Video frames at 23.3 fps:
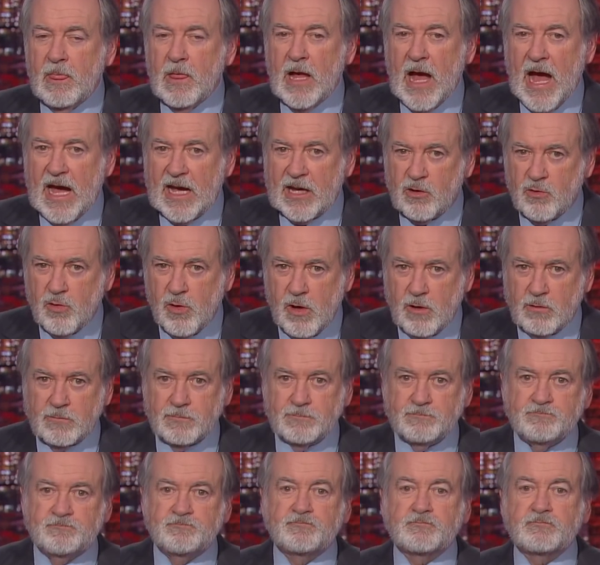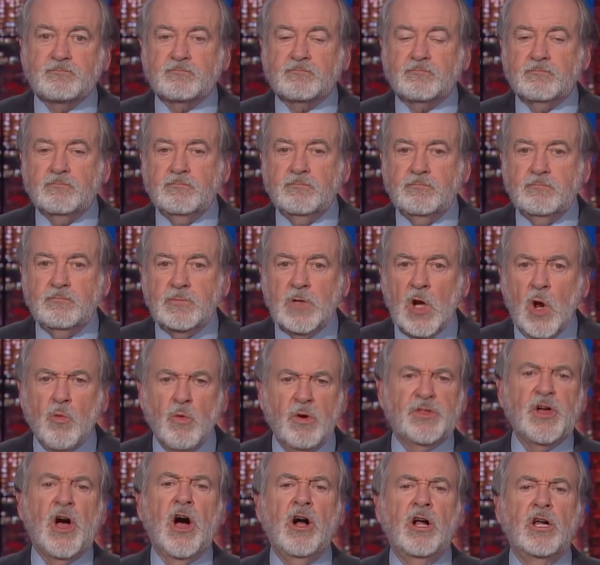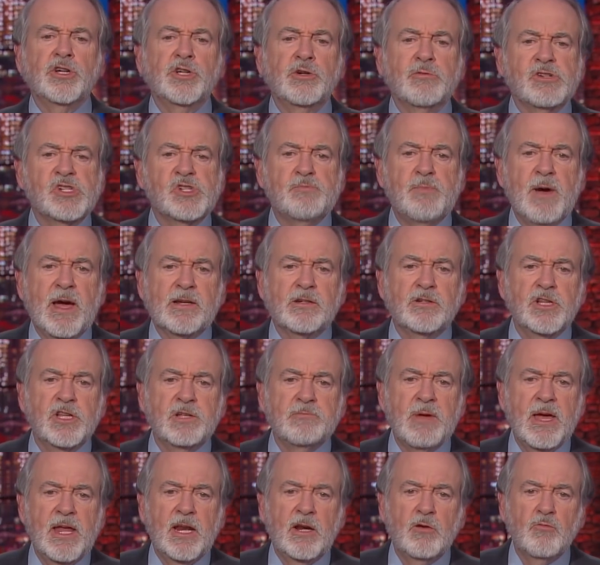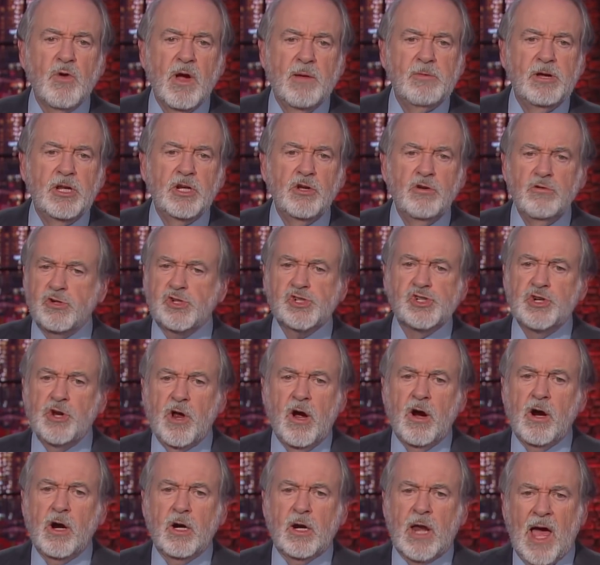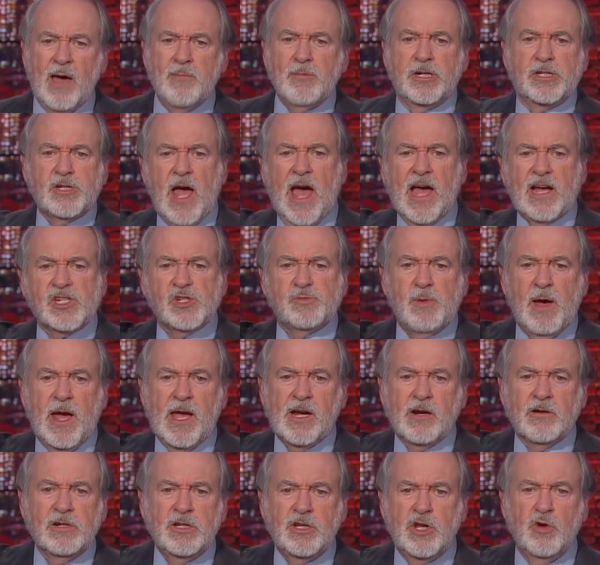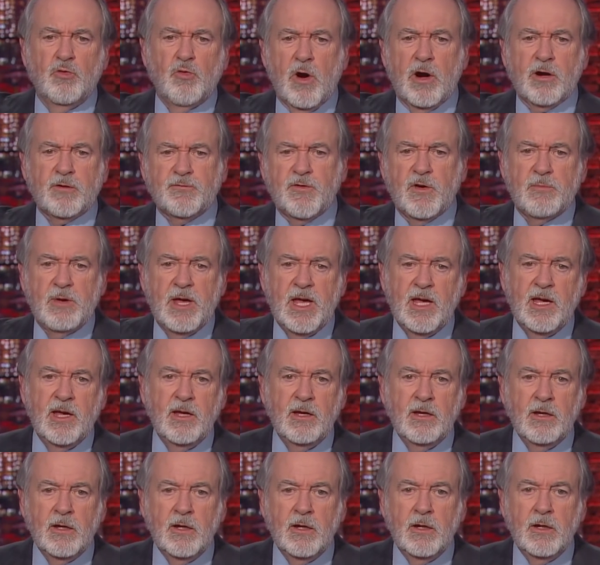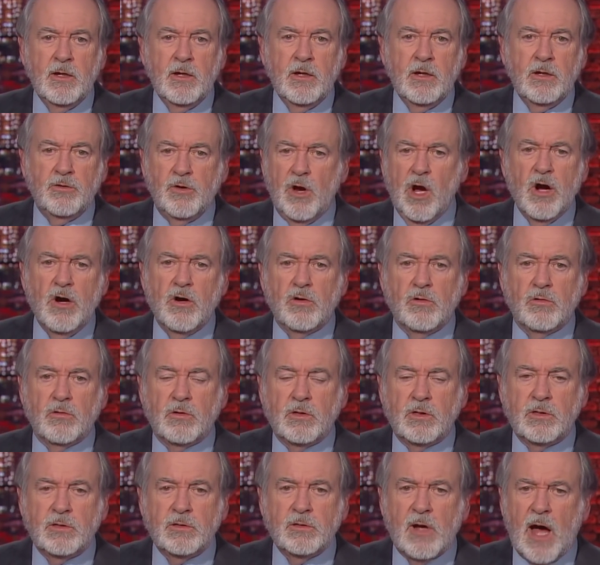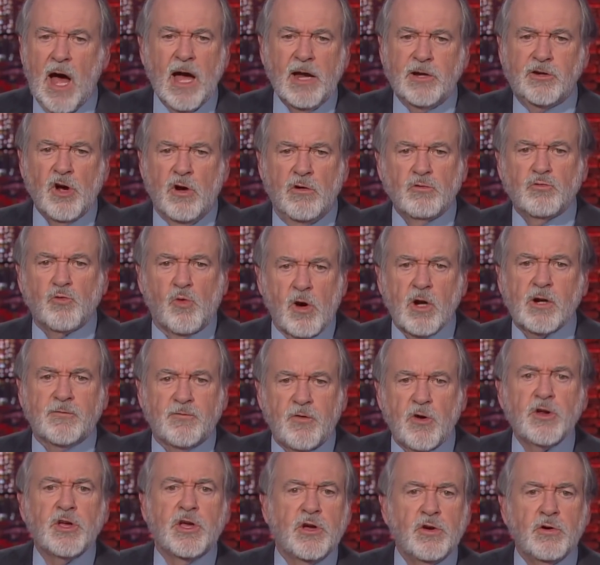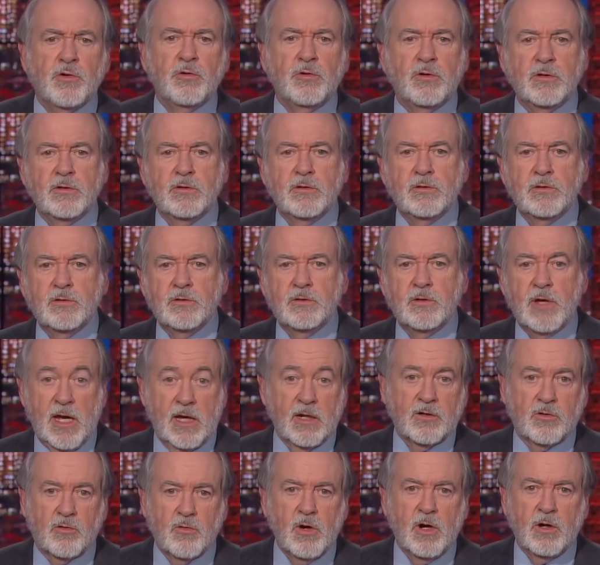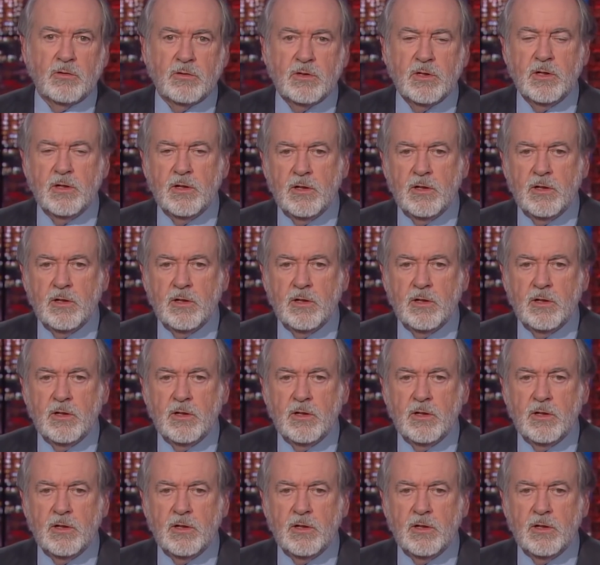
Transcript: I quote, with all due respect to the men and women who snarl, I'm a taxpayer and you work for me. No, I don't work for you, end quote.